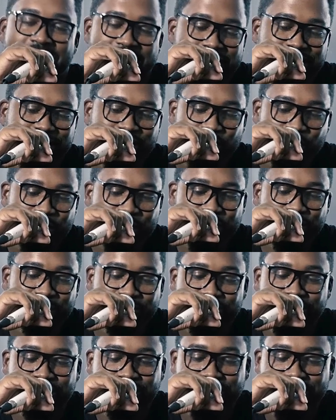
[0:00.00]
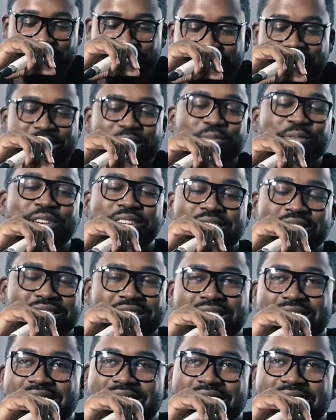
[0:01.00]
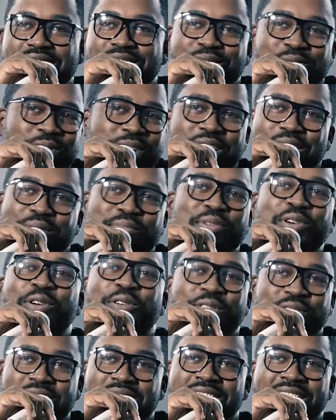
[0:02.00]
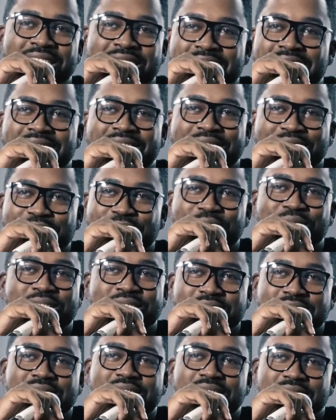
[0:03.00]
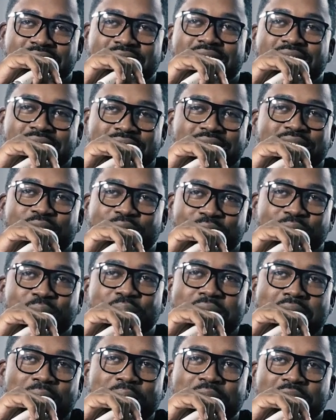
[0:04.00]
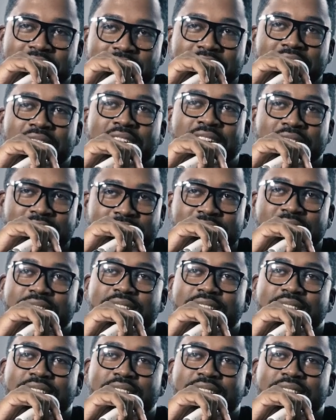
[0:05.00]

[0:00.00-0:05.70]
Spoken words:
had so many good experiences there that I just went ahead and moved there. Like, you know, it's definitely popping in Atlanta.